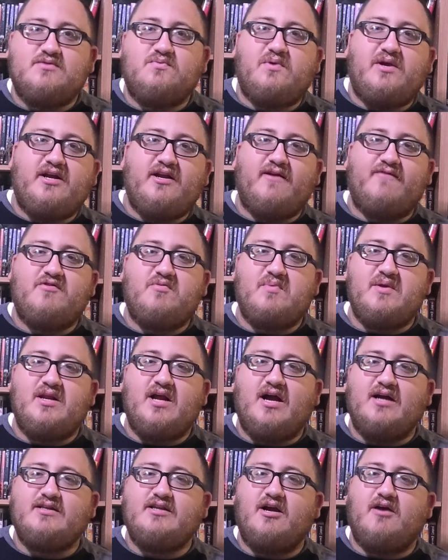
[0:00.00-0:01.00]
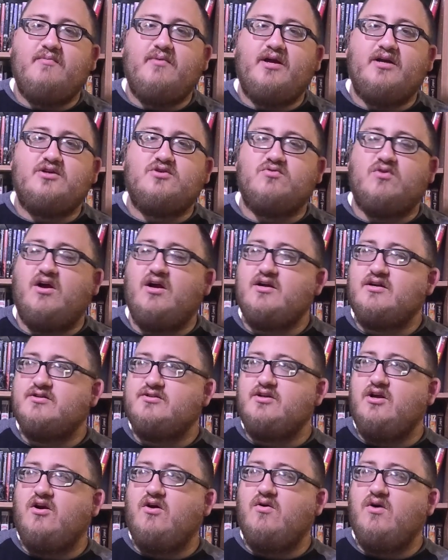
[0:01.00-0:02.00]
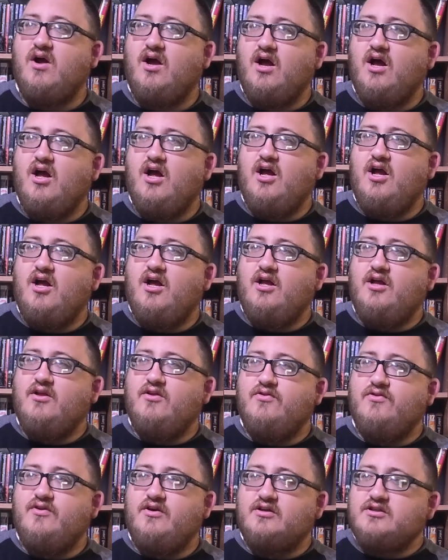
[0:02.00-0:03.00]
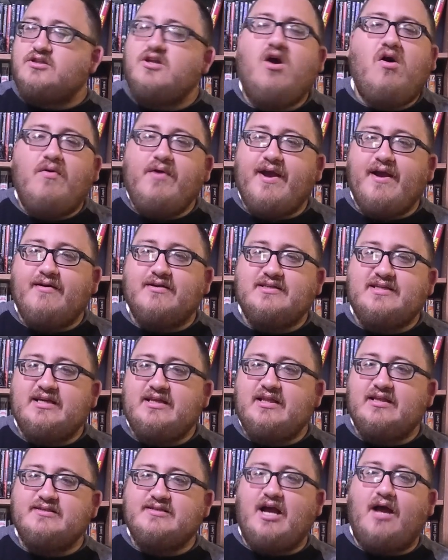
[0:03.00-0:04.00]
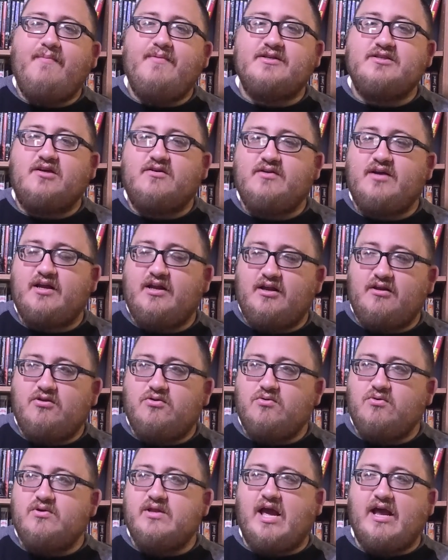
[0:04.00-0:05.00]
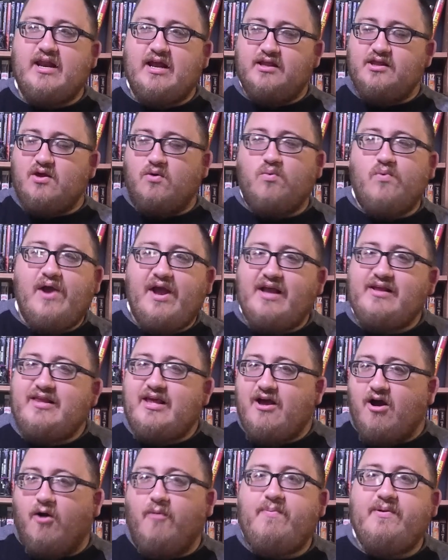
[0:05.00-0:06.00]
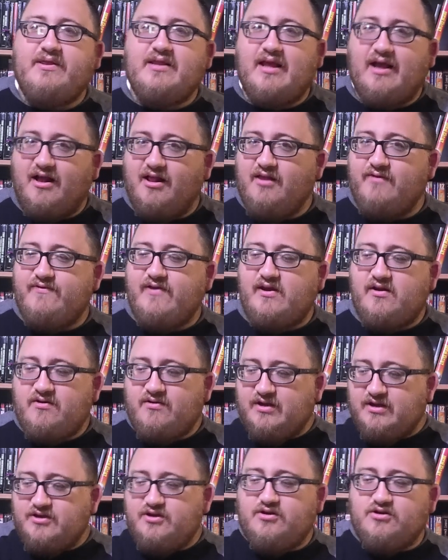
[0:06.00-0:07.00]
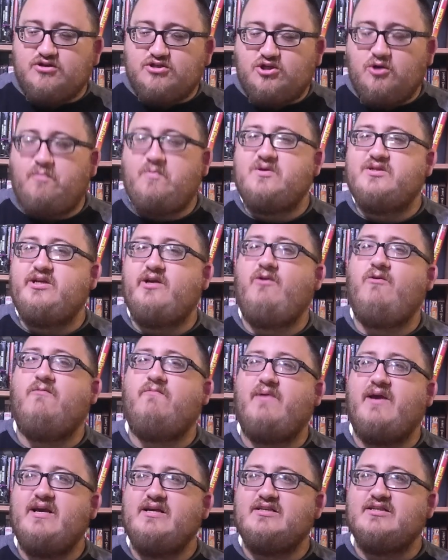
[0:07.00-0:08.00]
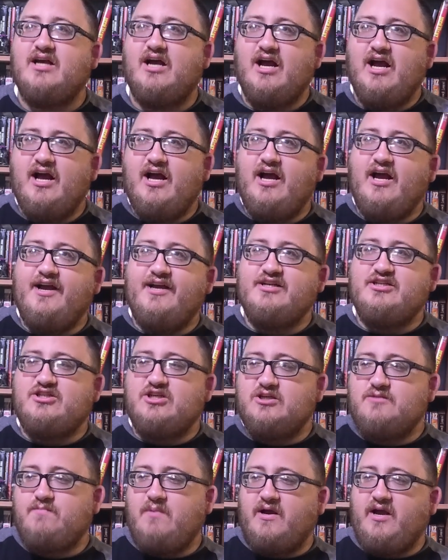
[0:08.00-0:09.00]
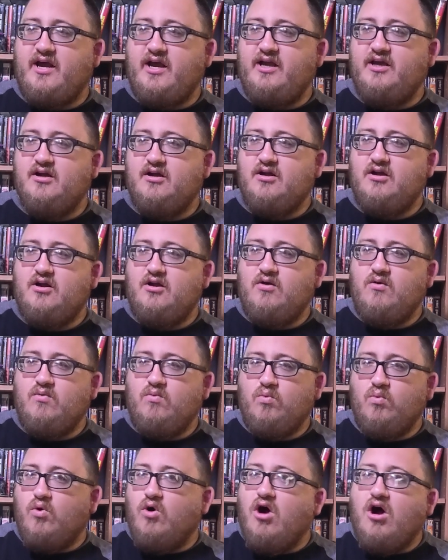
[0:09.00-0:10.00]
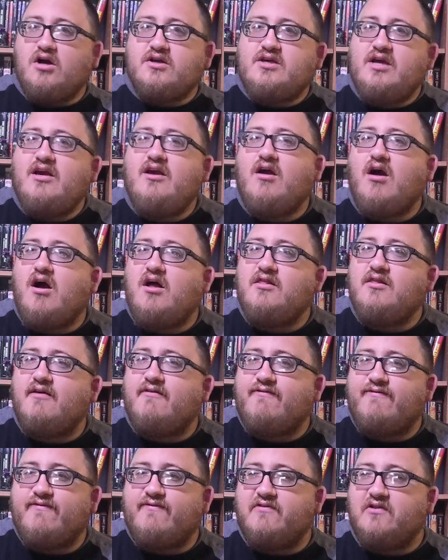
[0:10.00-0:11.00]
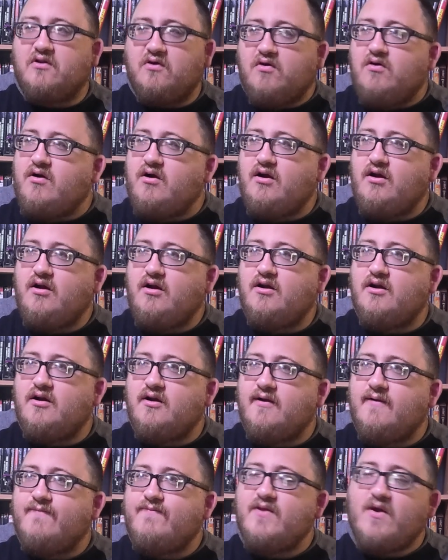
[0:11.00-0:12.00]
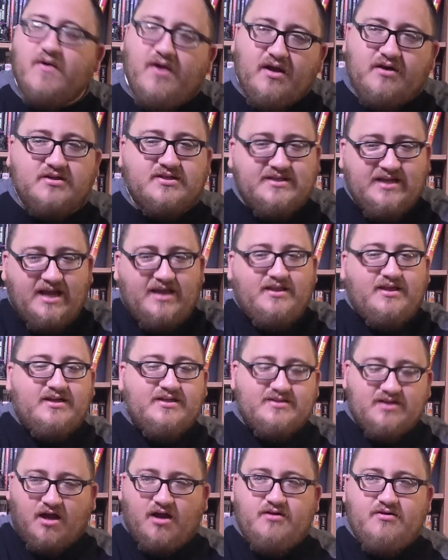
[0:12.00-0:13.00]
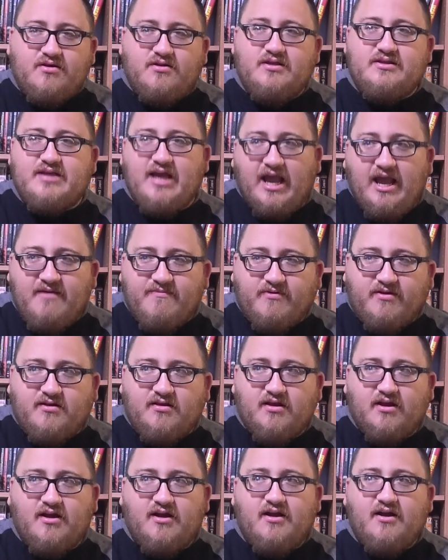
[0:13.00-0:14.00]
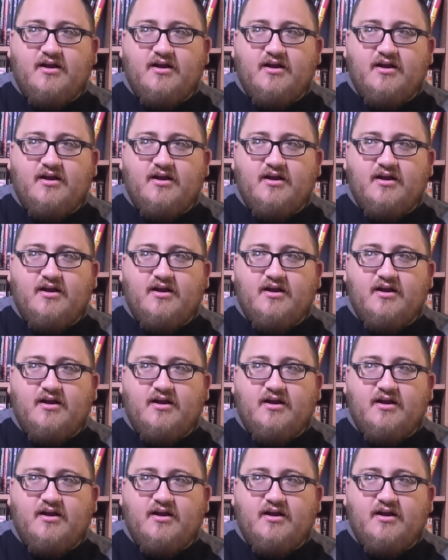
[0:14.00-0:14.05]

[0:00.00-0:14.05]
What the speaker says: is weak enough to be knocked down by a truck. So there's no guarantee that zombies aren't getting through that. And the way they open the elevator into your super secret base is just by walking on the floor. Now, I understand that it's under the table,